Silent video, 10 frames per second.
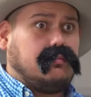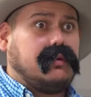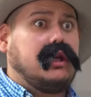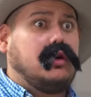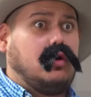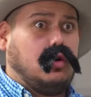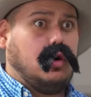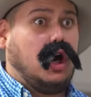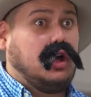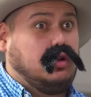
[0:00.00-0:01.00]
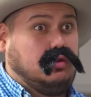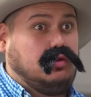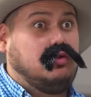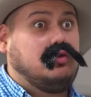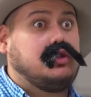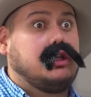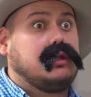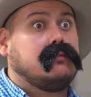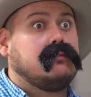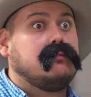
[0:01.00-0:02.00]
Mijo, are you
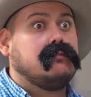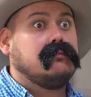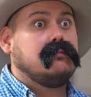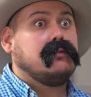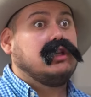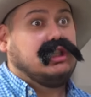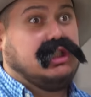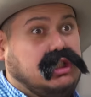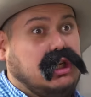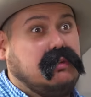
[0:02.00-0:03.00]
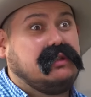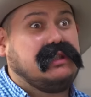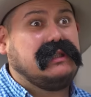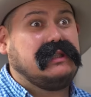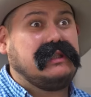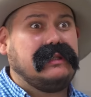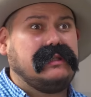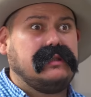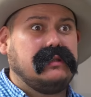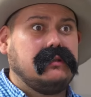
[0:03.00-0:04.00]
using substances?